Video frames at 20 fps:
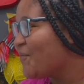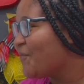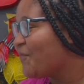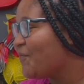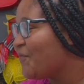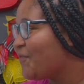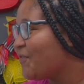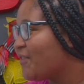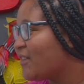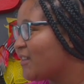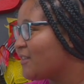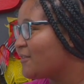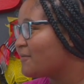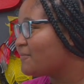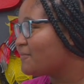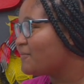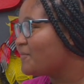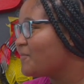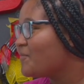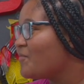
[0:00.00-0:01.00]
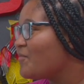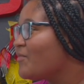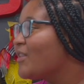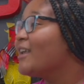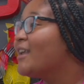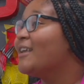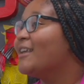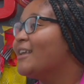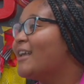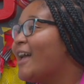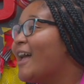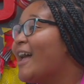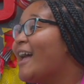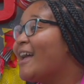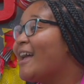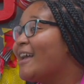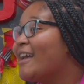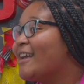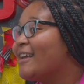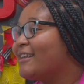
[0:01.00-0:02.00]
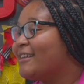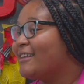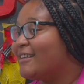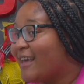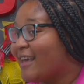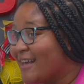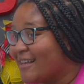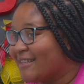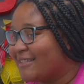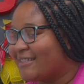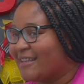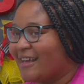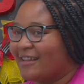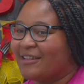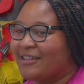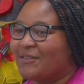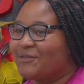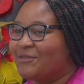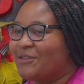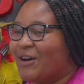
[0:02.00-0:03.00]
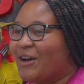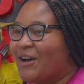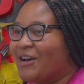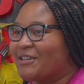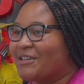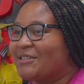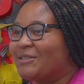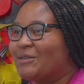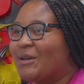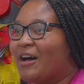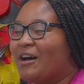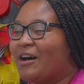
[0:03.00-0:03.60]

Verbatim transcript: Do you like dogs? Do you have any dogs? Yes, I love dogs.